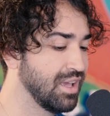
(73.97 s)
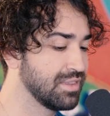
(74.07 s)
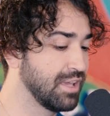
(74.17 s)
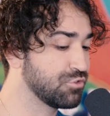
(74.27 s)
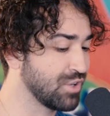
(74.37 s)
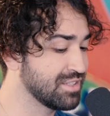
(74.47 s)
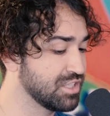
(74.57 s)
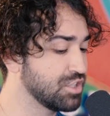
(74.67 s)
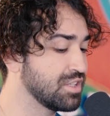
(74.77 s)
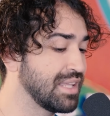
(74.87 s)
they've
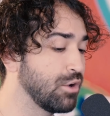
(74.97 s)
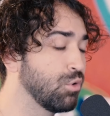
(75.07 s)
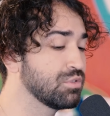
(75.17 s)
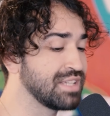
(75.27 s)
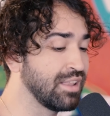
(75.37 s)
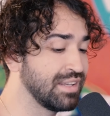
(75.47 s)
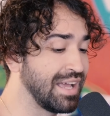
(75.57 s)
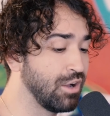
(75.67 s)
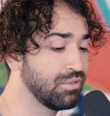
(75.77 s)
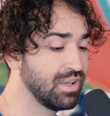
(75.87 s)
transitioned that old talent
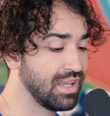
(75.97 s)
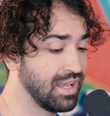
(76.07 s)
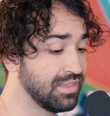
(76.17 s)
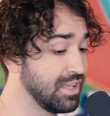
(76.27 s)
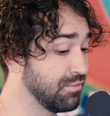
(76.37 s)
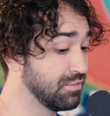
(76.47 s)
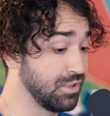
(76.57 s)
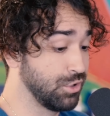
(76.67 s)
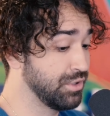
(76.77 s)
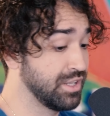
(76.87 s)
out and they've
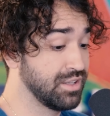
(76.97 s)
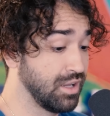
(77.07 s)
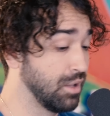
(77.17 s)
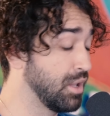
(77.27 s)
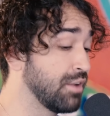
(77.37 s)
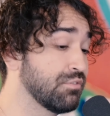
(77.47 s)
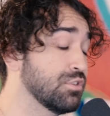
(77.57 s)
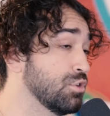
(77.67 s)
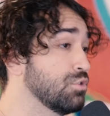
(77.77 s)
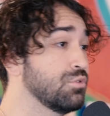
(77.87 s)
included a lot of
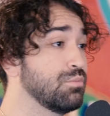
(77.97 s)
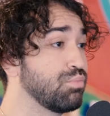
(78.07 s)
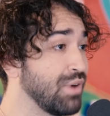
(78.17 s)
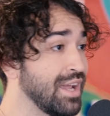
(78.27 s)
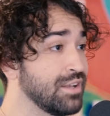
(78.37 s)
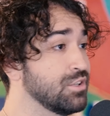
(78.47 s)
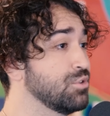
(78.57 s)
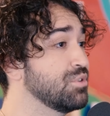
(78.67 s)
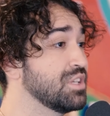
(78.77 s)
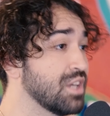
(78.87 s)
brand
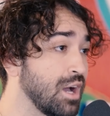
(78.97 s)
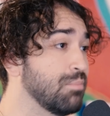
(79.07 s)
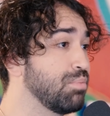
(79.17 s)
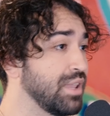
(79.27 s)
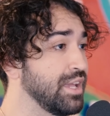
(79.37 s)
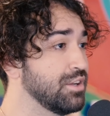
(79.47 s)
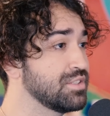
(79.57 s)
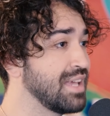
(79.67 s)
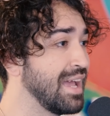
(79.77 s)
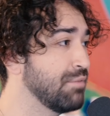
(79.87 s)
new young
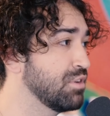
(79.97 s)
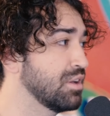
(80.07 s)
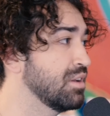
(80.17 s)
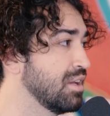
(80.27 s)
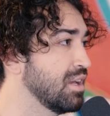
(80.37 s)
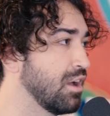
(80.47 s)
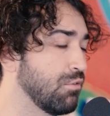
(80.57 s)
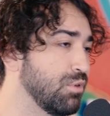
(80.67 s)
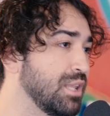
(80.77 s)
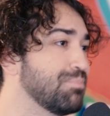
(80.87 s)
players that have a
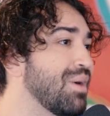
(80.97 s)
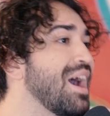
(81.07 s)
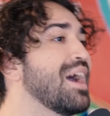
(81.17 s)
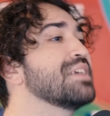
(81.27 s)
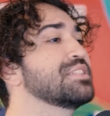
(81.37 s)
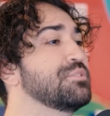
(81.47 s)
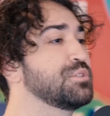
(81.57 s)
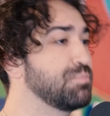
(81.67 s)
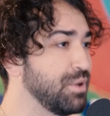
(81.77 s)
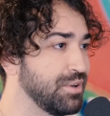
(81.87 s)
really positive
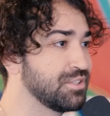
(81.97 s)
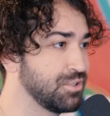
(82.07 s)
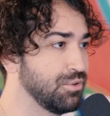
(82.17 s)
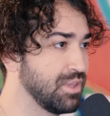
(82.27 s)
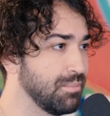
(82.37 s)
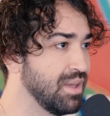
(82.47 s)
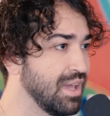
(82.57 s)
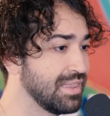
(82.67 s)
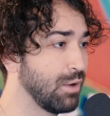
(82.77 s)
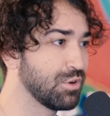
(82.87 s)
spirit to them,
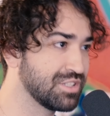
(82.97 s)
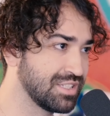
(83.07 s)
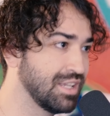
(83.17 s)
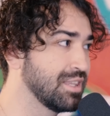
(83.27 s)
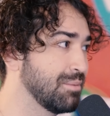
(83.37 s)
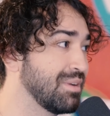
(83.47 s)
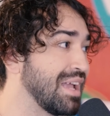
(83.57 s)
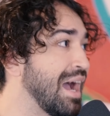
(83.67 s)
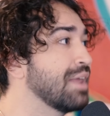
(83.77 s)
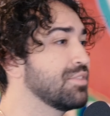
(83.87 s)
that we're seeing them
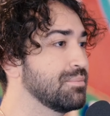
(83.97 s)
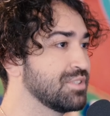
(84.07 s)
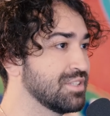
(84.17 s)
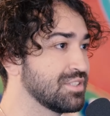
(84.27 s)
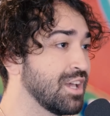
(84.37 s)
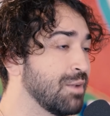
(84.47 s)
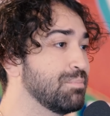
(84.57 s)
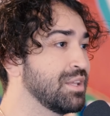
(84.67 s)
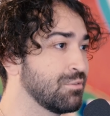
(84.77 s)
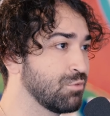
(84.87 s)
guide them to this
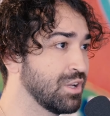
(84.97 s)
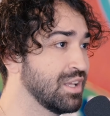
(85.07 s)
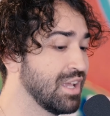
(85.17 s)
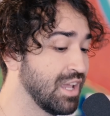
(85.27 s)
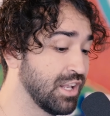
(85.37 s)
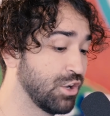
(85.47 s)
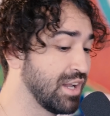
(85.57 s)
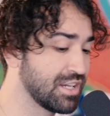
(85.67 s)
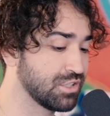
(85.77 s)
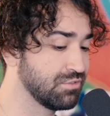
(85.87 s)
unbeaten run in
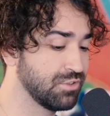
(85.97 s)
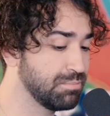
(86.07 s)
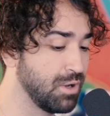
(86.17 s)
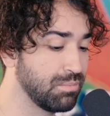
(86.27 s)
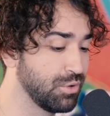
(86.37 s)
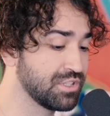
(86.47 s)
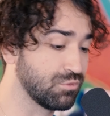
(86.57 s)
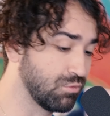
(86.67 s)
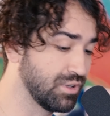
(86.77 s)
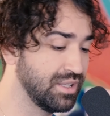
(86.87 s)
international football, bro. It's
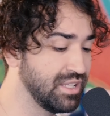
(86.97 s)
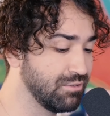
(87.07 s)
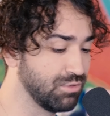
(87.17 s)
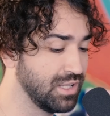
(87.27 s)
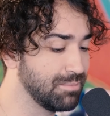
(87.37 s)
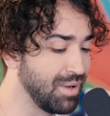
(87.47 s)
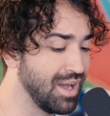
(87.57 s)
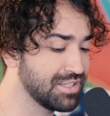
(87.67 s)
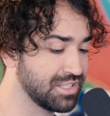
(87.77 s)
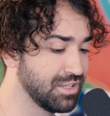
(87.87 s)
really, really
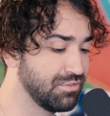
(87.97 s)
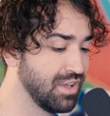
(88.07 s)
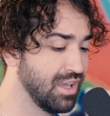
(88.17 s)
positive.